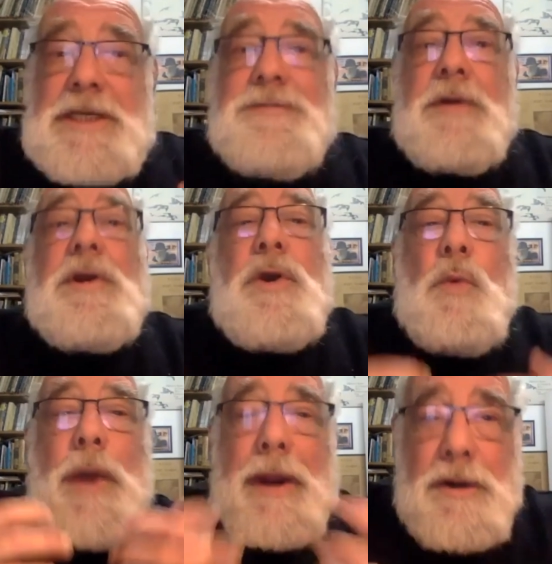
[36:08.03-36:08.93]
are very
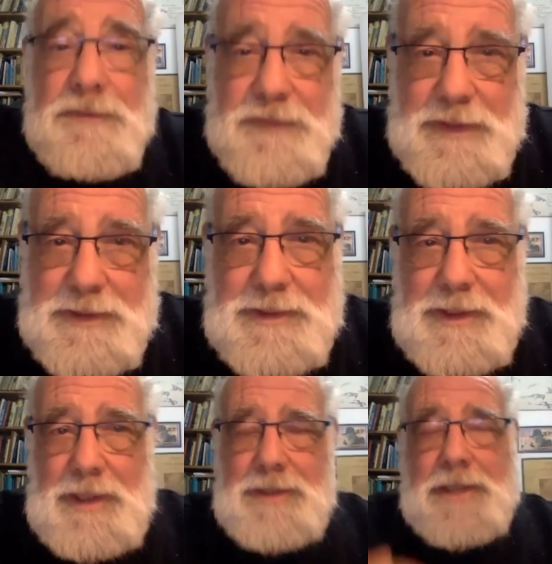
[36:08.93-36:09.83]
aware of this,
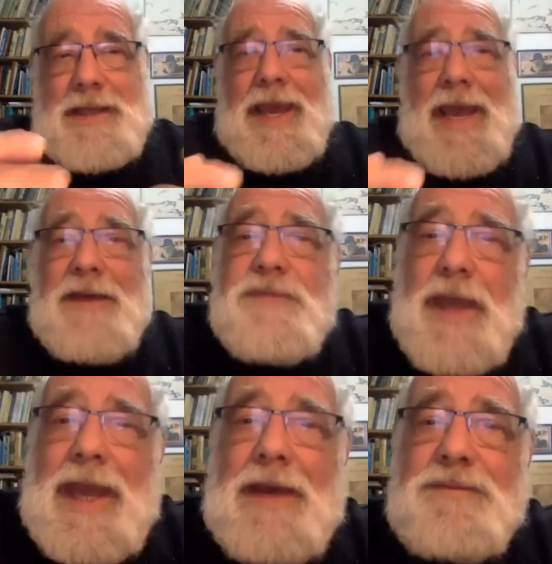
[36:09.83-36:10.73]
that they have to
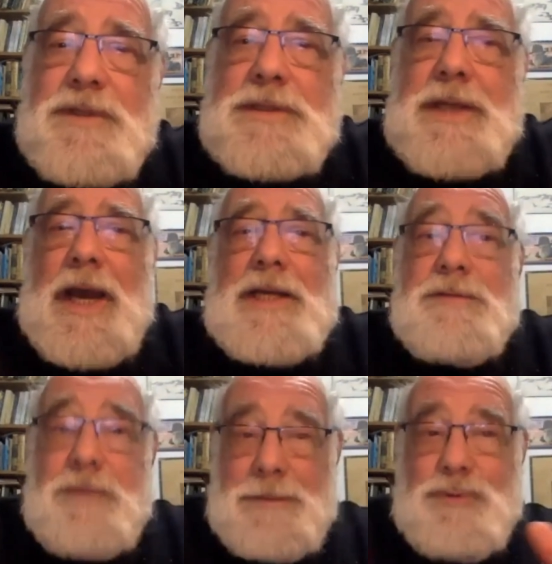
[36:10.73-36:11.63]
have this kind
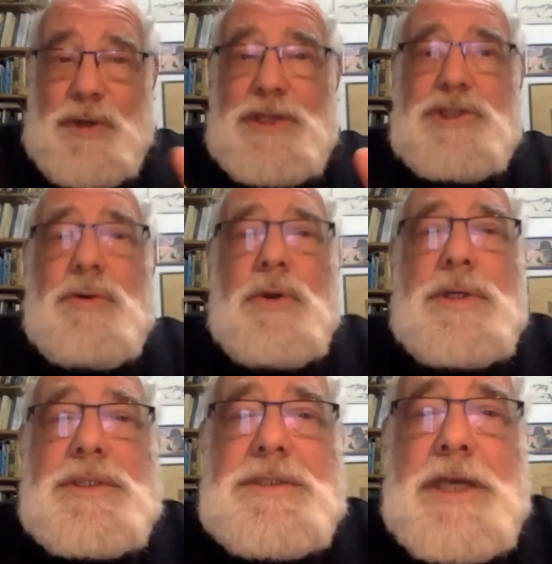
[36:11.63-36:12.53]
of liberation
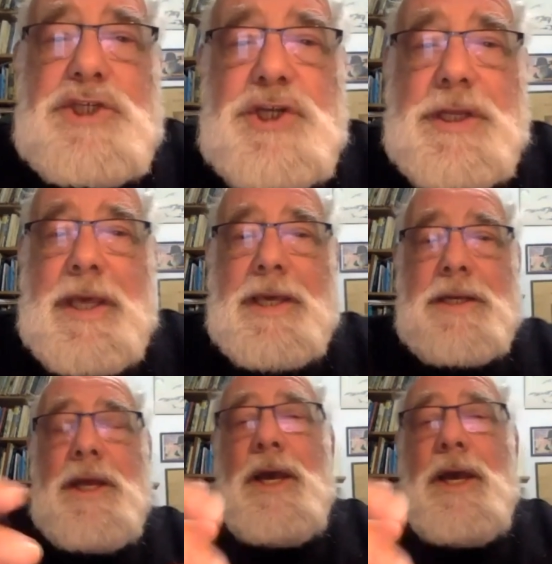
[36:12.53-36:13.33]
organization again